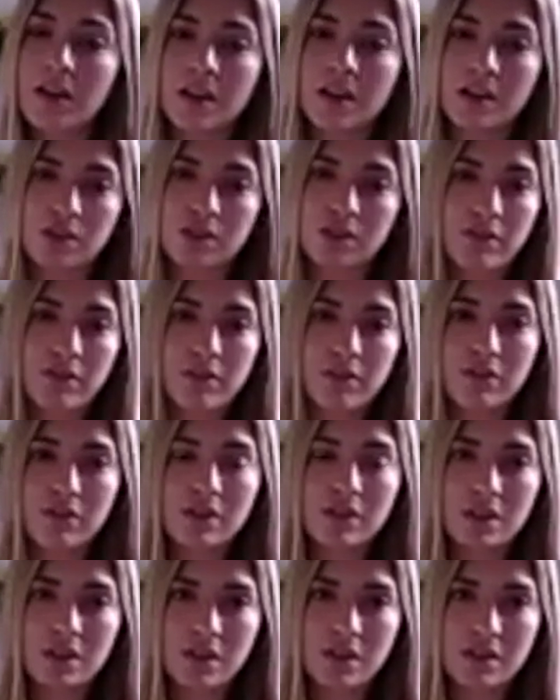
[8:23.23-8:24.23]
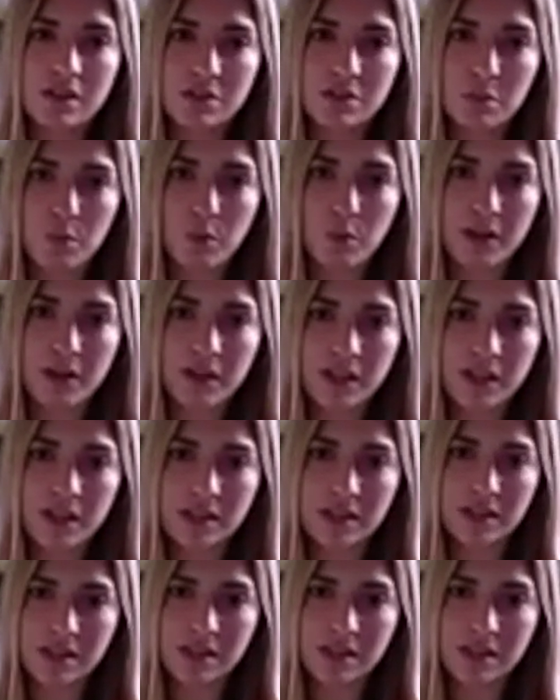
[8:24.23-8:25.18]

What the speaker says: So if you see that someone is